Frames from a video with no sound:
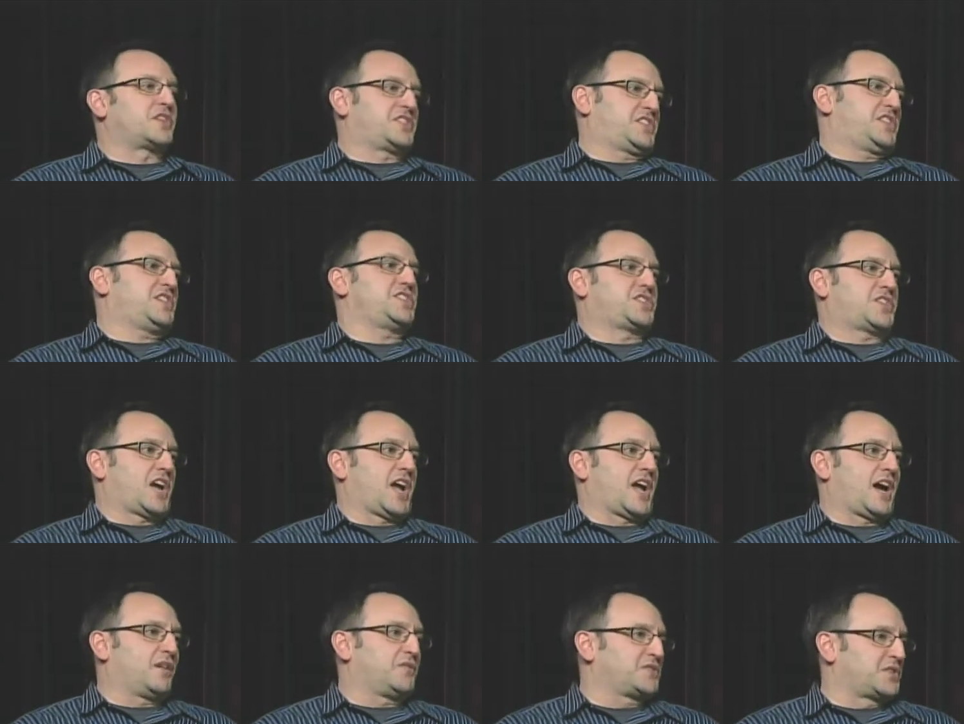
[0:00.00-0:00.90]
DJ.
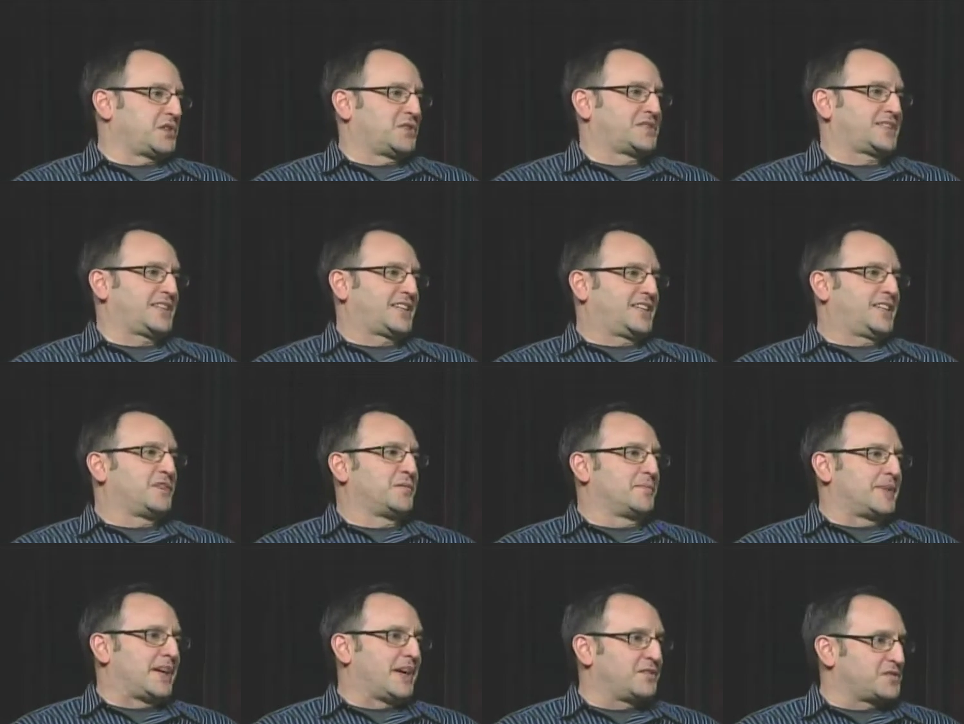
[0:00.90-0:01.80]
I was always like, you know
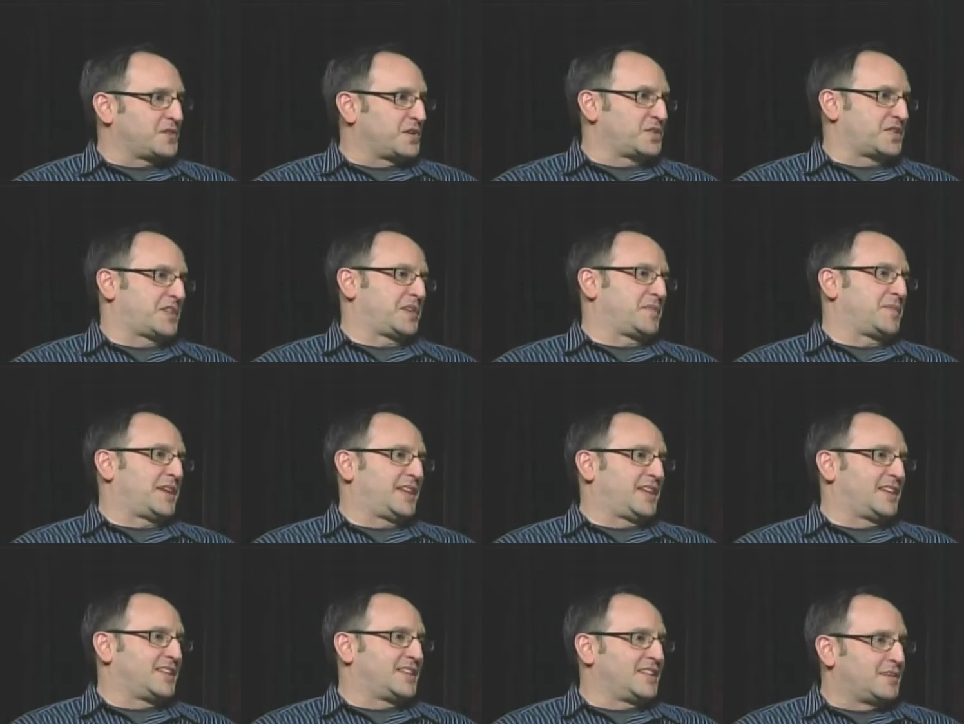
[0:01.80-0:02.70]
me, I was always a
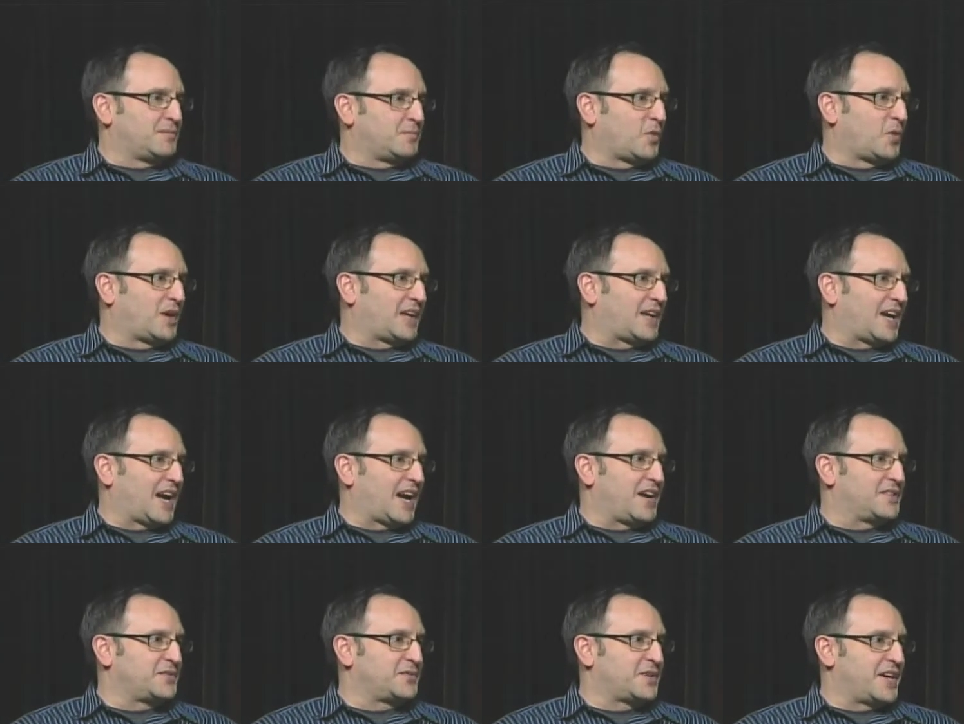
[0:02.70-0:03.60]
comedian and a morning guy
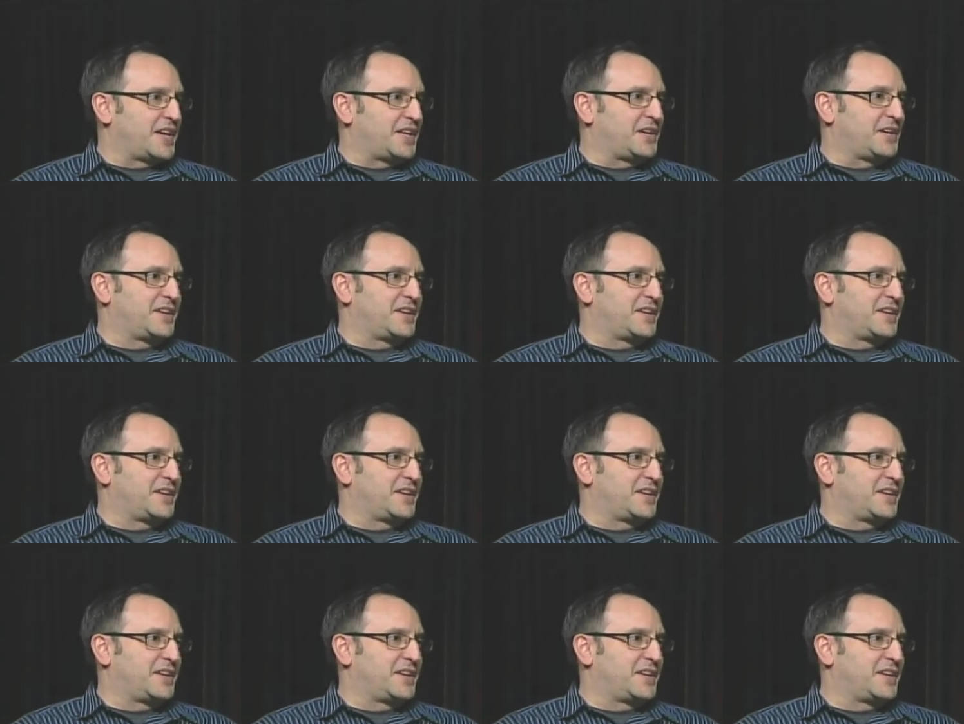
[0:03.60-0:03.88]
on the radio.